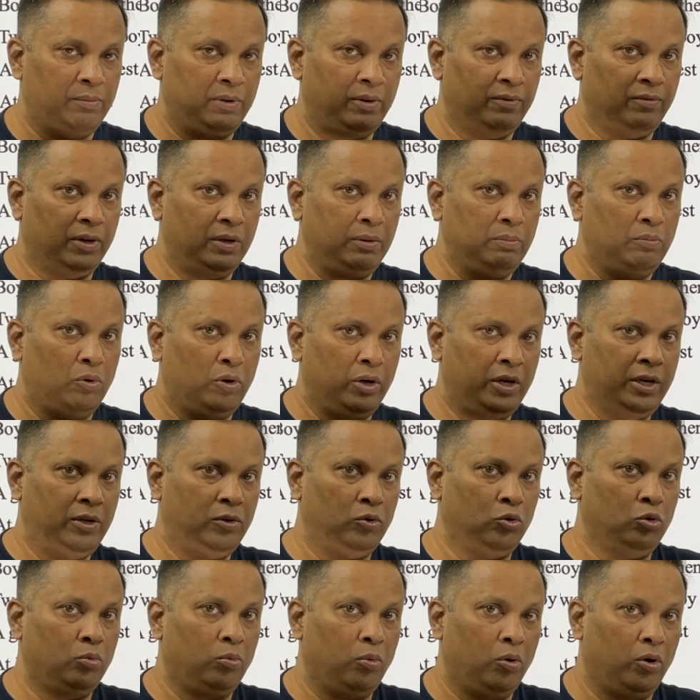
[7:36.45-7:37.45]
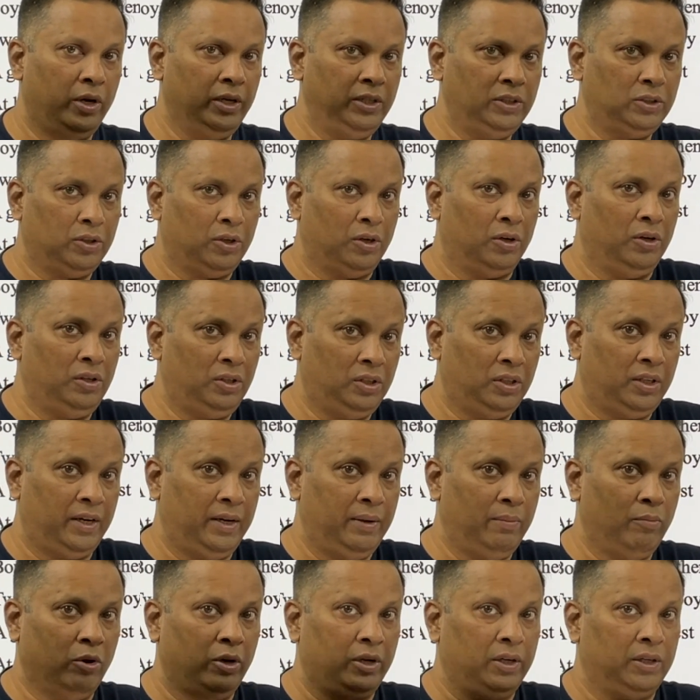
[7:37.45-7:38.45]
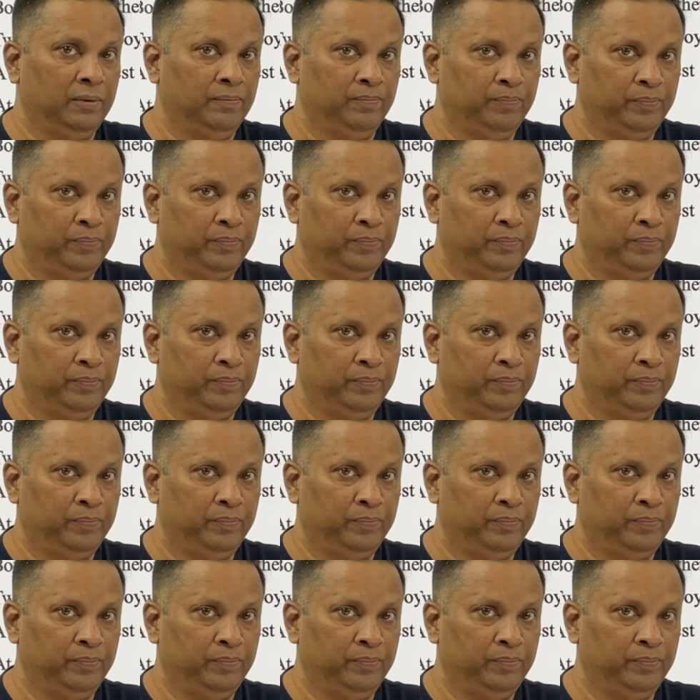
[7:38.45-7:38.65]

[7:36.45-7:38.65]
be 1 boy, 2 boys or 3 boys.